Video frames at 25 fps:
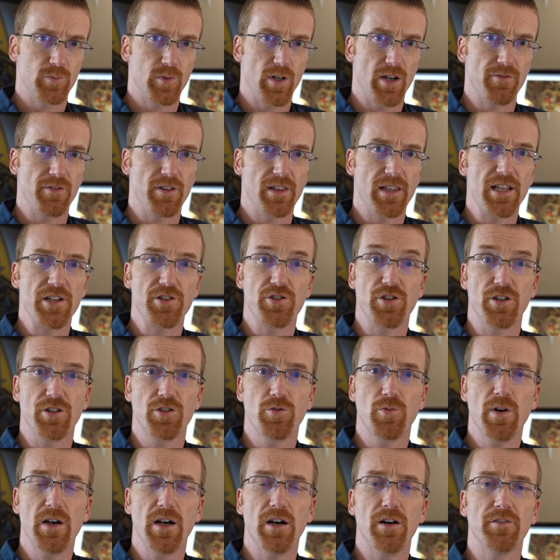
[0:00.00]

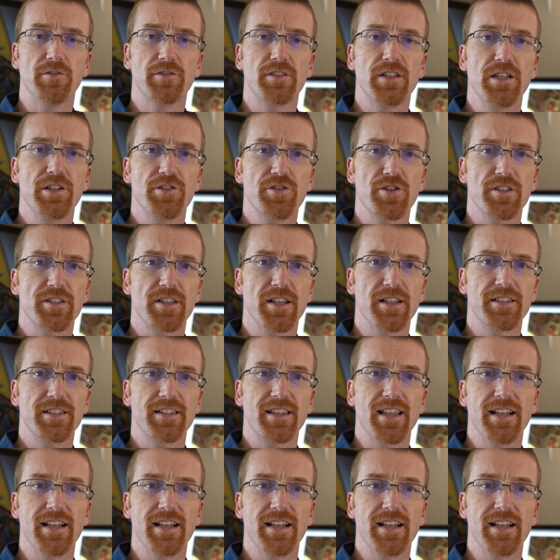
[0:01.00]
Revelation 12 teaches us